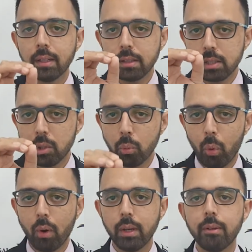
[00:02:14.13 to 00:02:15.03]
written
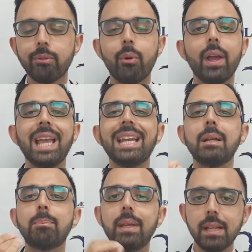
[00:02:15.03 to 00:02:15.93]
warning for a
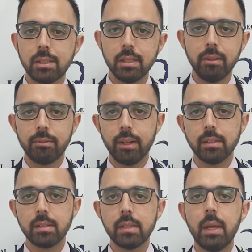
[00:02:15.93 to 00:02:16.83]
repeated
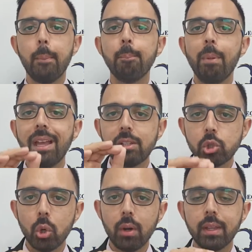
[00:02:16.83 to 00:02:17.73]
offense, make
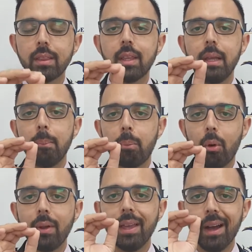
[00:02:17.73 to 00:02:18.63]
sure that the employee